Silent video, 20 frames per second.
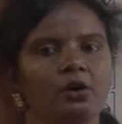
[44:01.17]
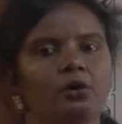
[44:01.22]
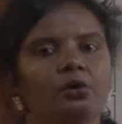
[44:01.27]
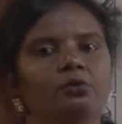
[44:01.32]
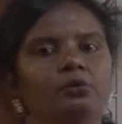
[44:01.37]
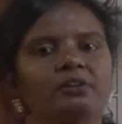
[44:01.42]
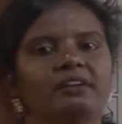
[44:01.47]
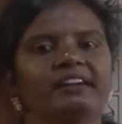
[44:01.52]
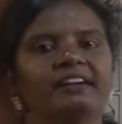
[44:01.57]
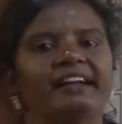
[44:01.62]

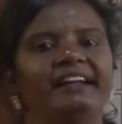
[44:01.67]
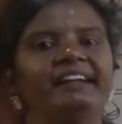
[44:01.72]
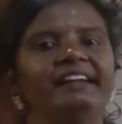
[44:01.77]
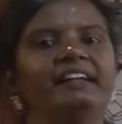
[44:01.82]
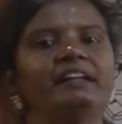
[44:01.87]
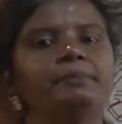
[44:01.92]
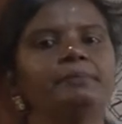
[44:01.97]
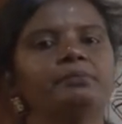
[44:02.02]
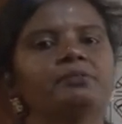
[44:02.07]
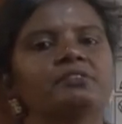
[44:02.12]
over
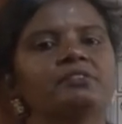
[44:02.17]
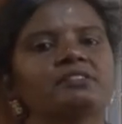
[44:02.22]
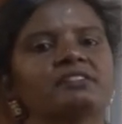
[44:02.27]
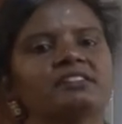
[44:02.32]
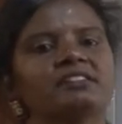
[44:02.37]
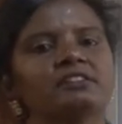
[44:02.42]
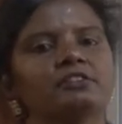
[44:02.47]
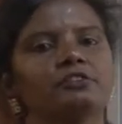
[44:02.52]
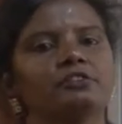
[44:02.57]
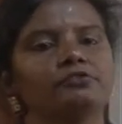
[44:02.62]

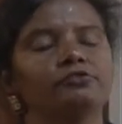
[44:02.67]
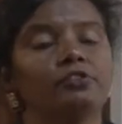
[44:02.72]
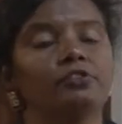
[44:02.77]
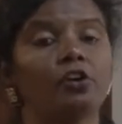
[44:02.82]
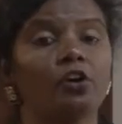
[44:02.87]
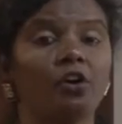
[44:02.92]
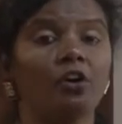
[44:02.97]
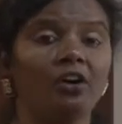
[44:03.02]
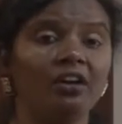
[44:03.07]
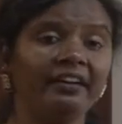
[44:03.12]
90% of
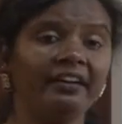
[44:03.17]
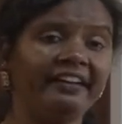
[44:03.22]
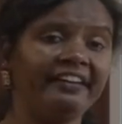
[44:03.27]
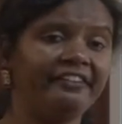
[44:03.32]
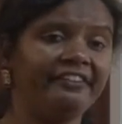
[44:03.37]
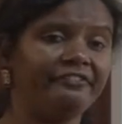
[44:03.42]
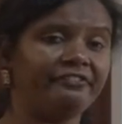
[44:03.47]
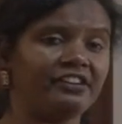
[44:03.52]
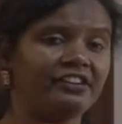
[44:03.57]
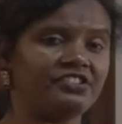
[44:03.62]
all
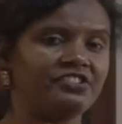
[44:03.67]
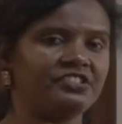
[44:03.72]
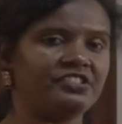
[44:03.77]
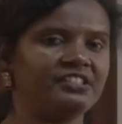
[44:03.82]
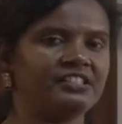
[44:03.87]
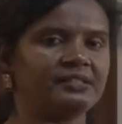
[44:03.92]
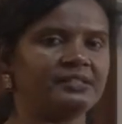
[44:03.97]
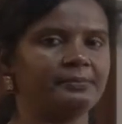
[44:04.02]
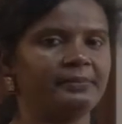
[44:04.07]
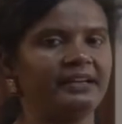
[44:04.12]

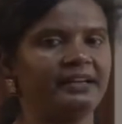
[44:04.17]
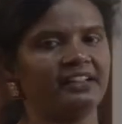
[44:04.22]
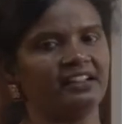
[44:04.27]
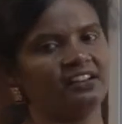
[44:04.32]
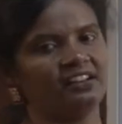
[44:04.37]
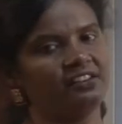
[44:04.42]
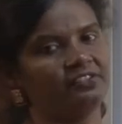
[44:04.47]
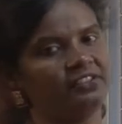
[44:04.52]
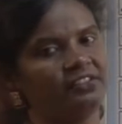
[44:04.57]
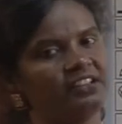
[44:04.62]
infectious
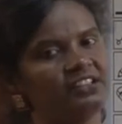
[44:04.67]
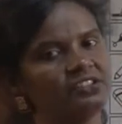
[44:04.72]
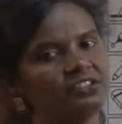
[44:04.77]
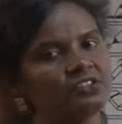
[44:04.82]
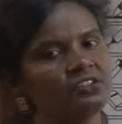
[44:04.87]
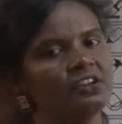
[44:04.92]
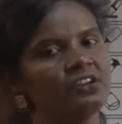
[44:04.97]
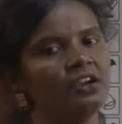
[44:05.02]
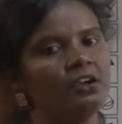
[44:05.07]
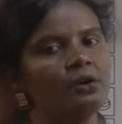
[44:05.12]
medical
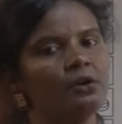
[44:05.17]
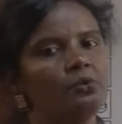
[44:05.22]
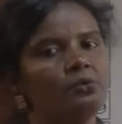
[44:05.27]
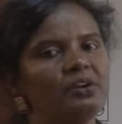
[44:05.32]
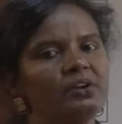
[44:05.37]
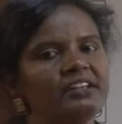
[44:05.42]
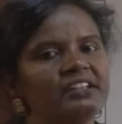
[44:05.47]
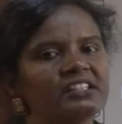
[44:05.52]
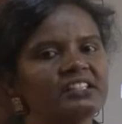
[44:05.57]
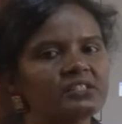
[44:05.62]
waste
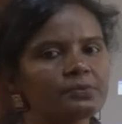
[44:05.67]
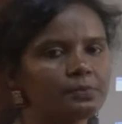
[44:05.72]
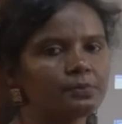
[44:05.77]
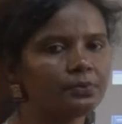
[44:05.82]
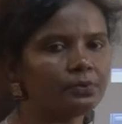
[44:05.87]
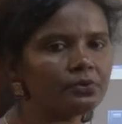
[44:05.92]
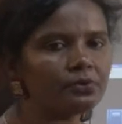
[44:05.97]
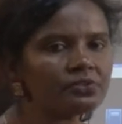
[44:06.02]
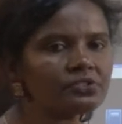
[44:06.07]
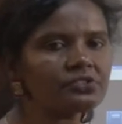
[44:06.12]
were
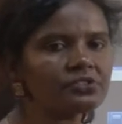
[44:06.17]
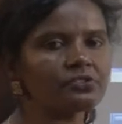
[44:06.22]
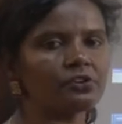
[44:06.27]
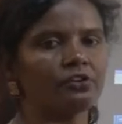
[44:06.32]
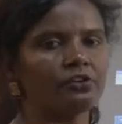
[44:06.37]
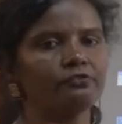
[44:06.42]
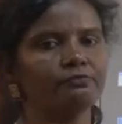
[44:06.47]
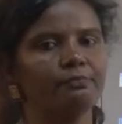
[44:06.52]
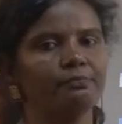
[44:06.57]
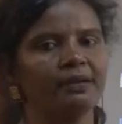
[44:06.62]
disposed
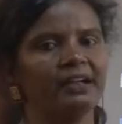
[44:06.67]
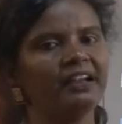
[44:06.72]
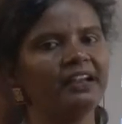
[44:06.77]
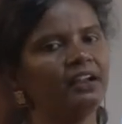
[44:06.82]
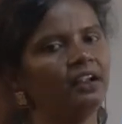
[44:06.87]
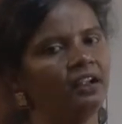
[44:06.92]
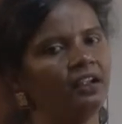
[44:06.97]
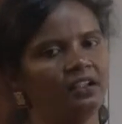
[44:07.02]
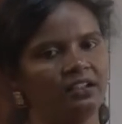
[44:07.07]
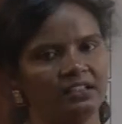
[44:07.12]
of by
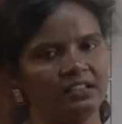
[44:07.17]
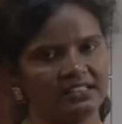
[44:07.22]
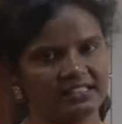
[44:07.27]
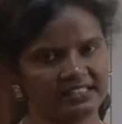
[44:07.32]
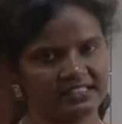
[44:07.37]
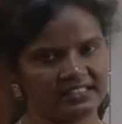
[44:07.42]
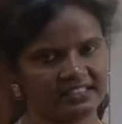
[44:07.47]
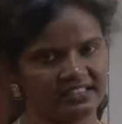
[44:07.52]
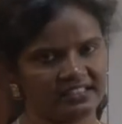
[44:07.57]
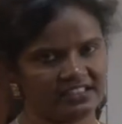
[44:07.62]

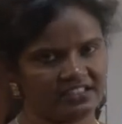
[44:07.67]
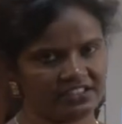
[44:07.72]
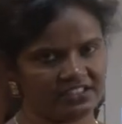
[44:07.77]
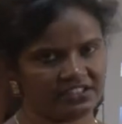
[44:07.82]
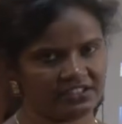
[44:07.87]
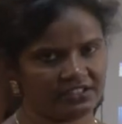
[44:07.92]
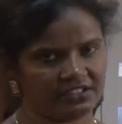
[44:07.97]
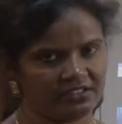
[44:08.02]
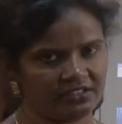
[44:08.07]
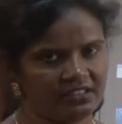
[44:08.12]

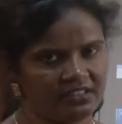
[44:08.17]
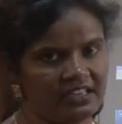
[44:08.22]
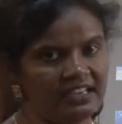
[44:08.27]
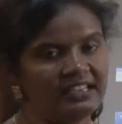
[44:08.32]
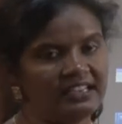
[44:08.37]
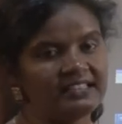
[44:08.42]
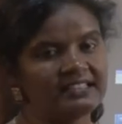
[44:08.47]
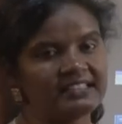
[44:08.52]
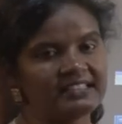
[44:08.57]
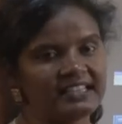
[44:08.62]
incineration.
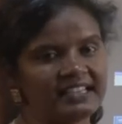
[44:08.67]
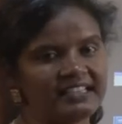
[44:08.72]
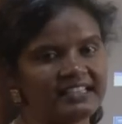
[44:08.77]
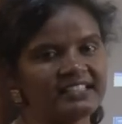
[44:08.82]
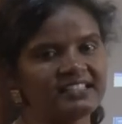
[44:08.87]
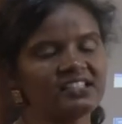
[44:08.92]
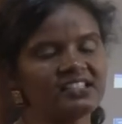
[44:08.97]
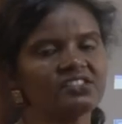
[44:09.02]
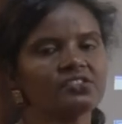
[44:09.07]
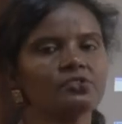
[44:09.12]

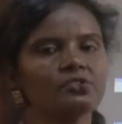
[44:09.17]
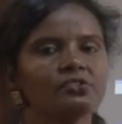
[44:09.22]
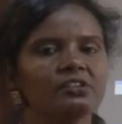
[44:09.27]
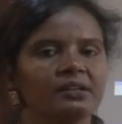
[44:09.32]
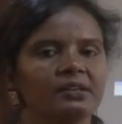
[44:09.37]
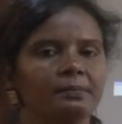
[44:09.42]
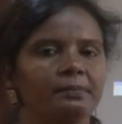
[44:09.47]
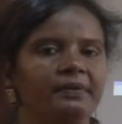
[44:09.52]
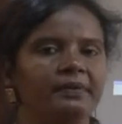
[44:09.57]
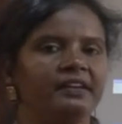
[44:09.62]
Changes to
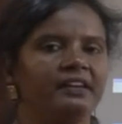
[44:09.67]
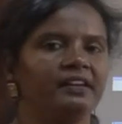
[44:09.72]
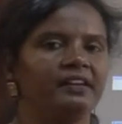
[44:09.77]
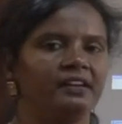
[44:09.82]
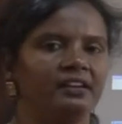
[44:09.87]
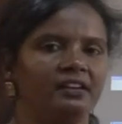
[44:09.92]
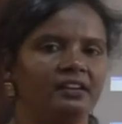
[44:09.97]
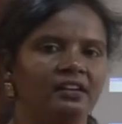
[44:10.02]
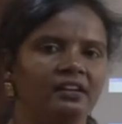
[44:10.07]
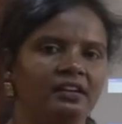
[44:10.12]

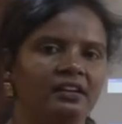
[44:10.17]
EPA